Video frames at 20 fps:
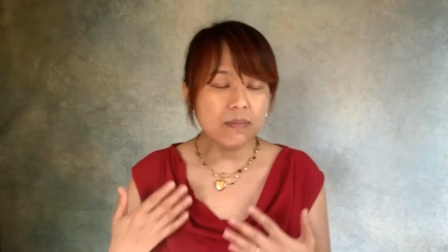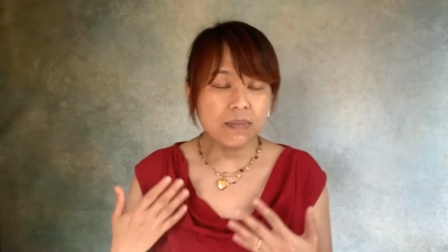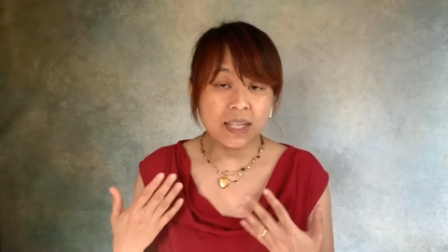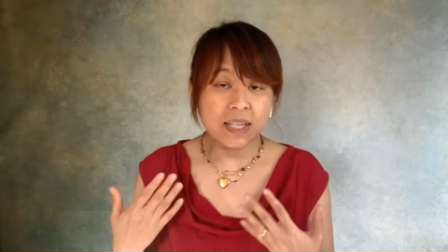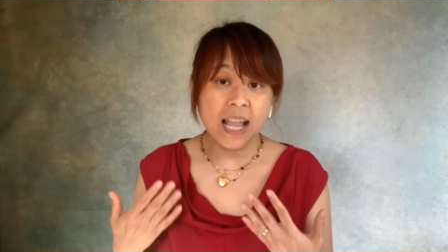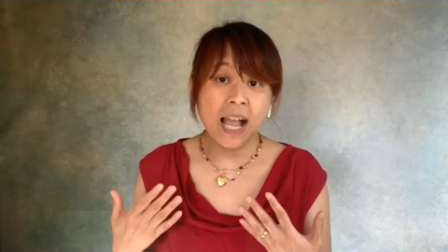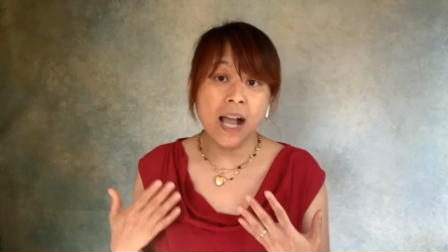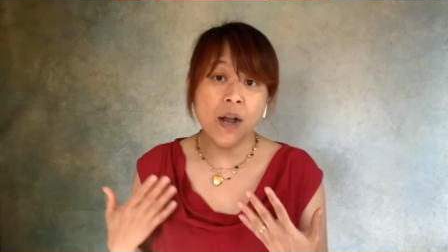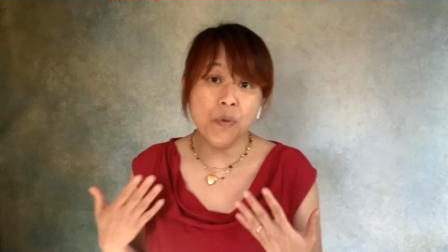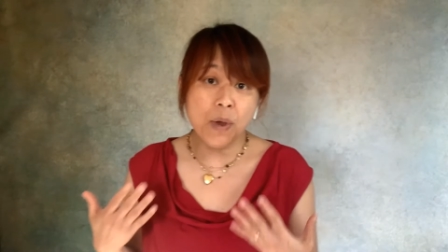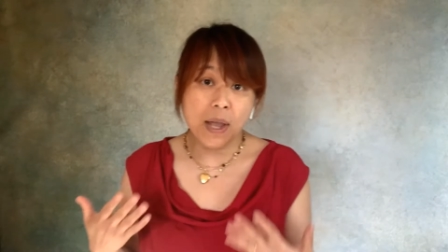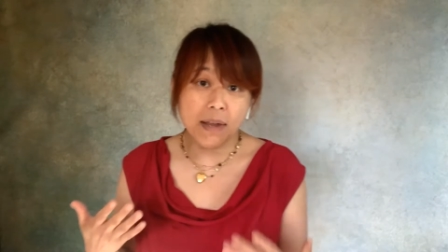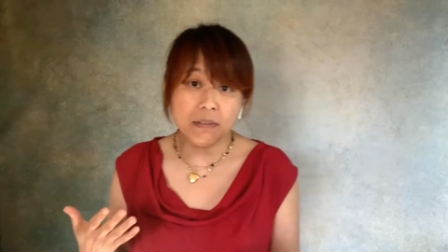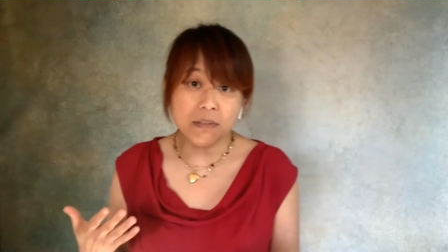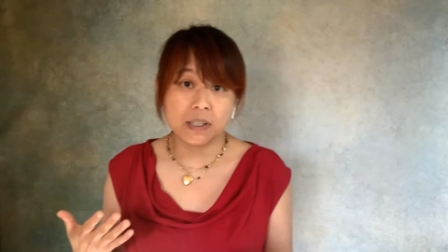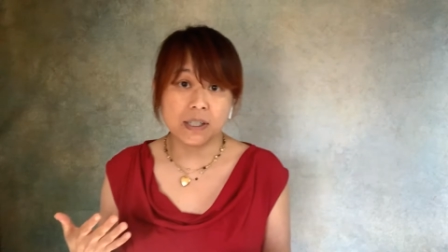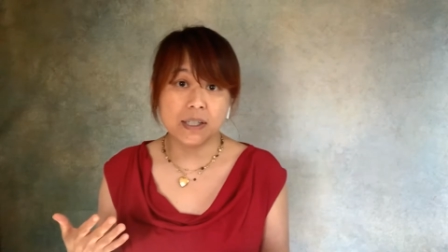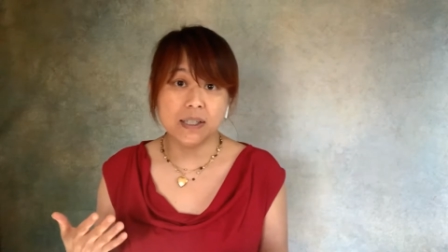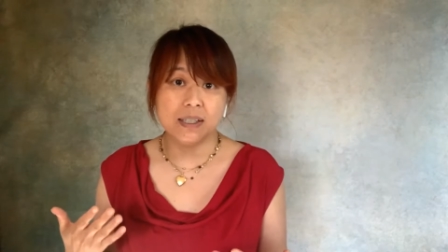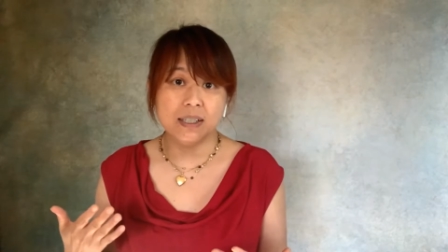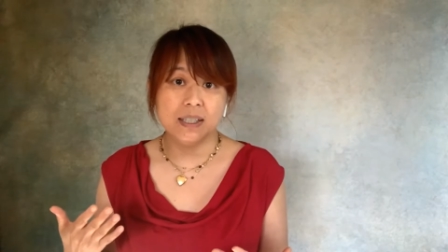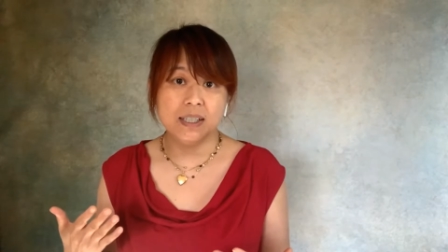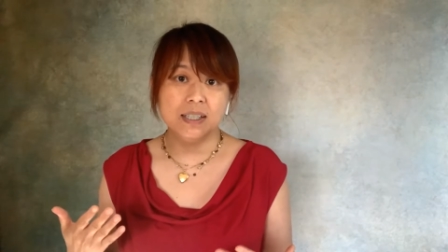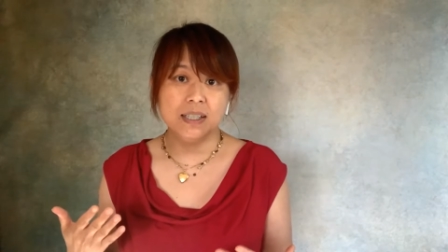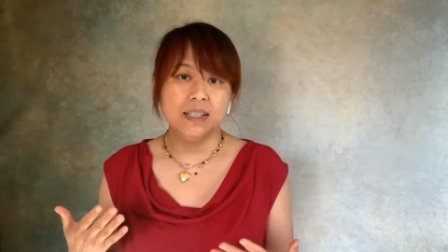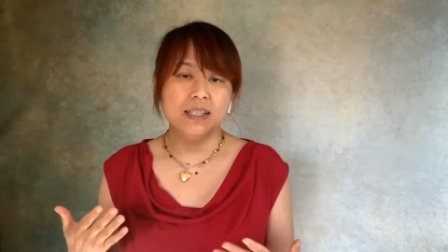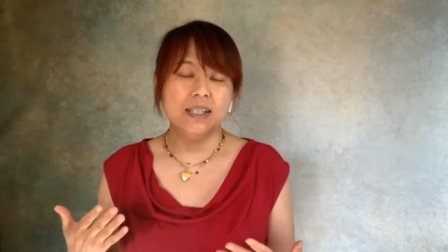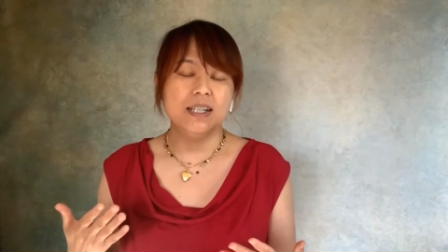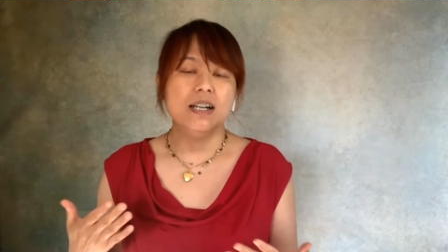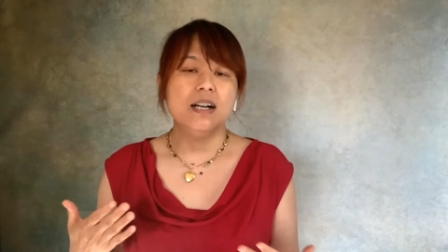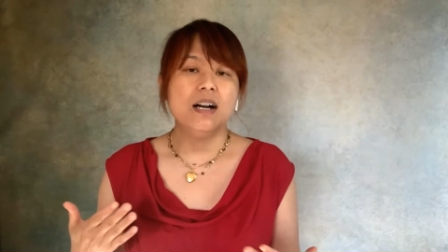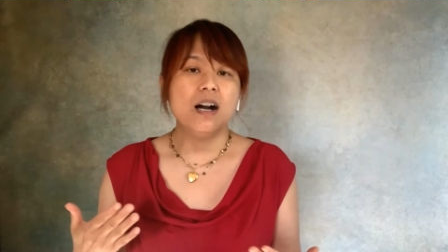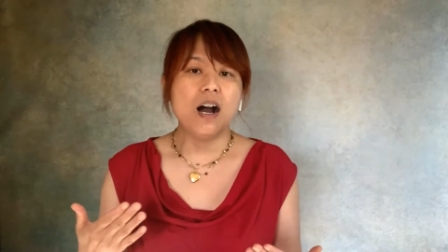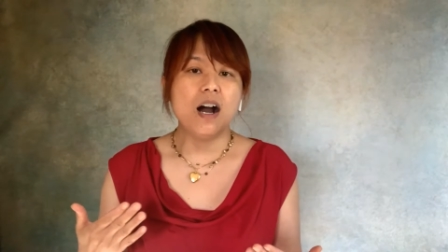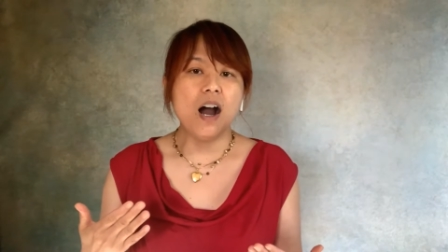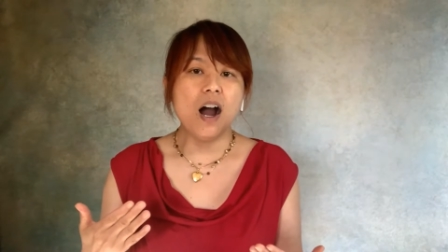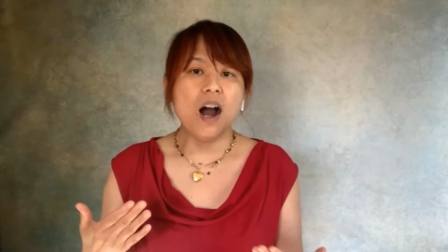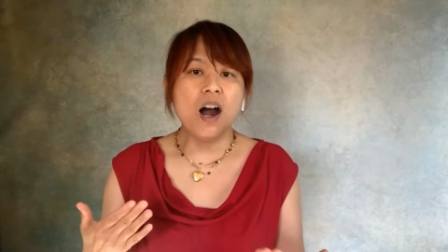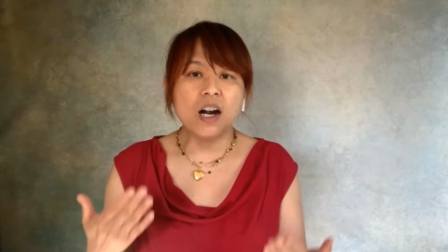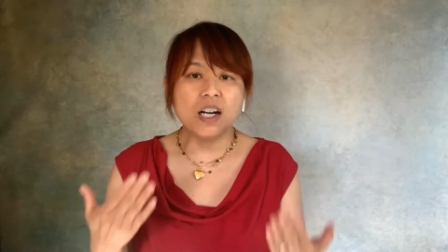However,
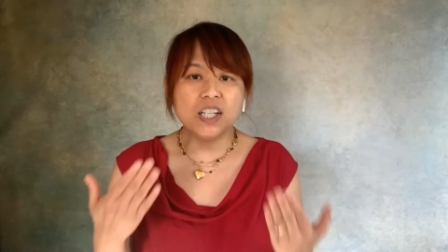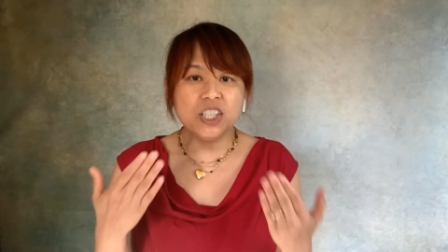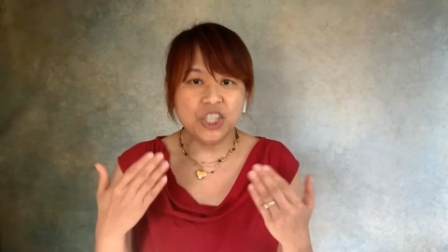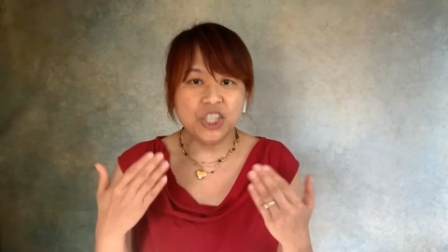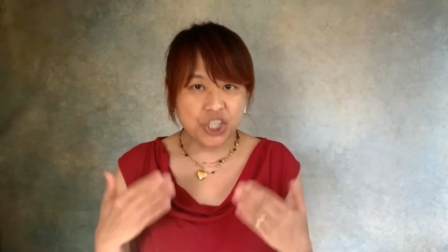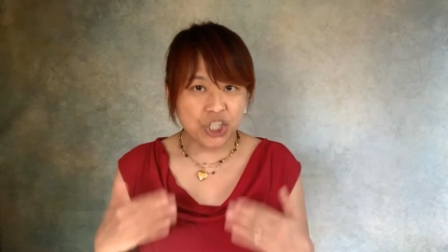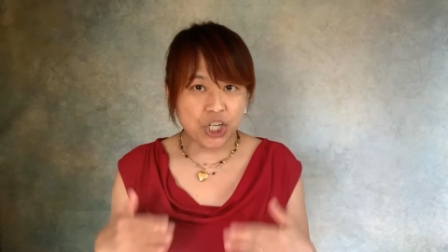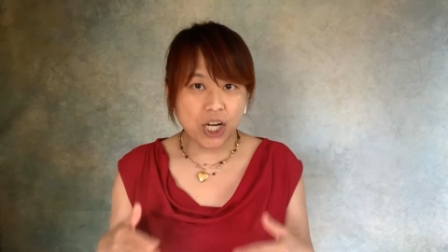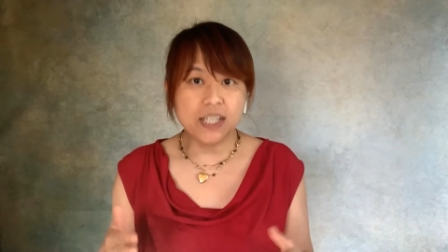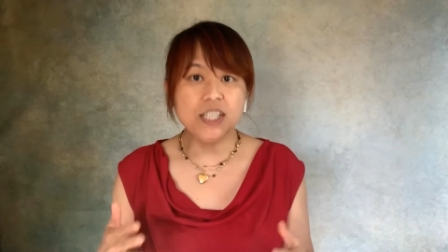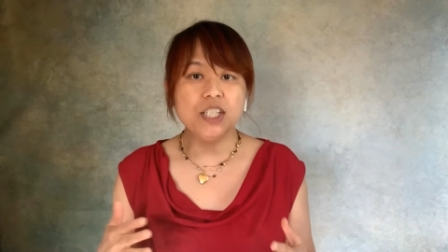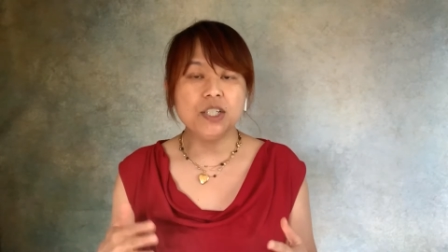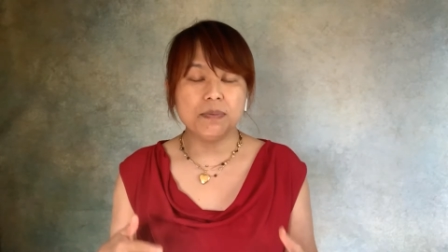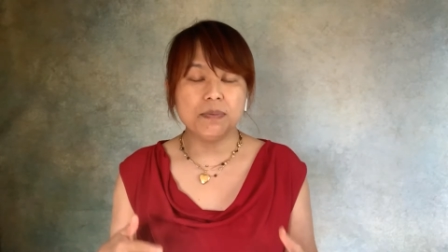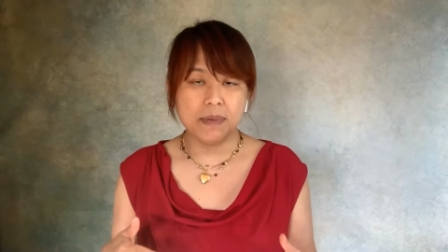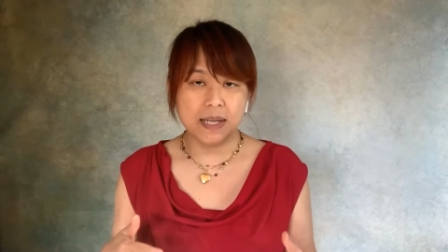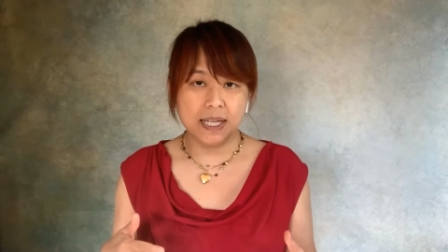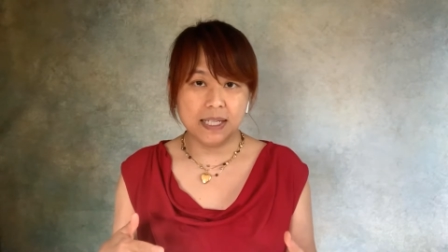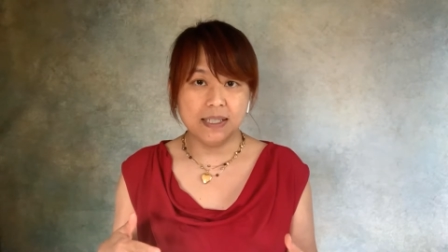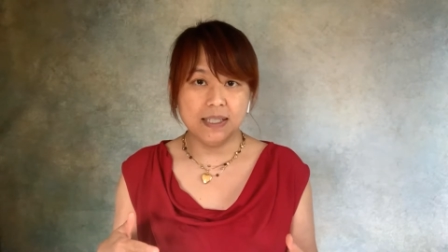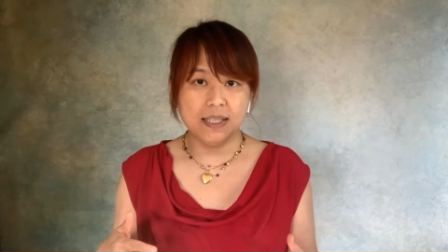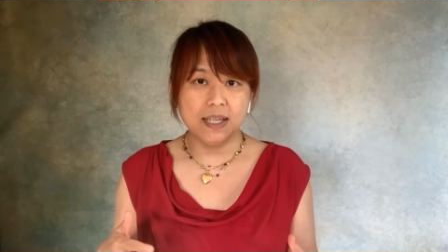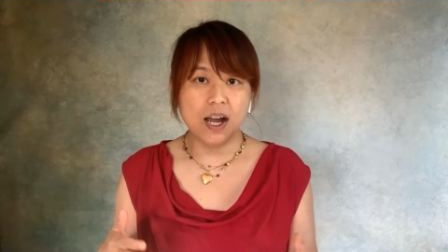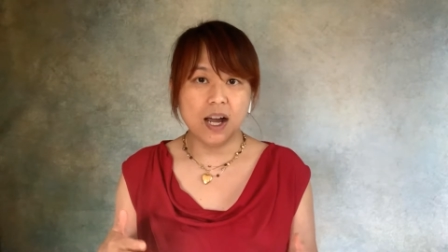our judgment,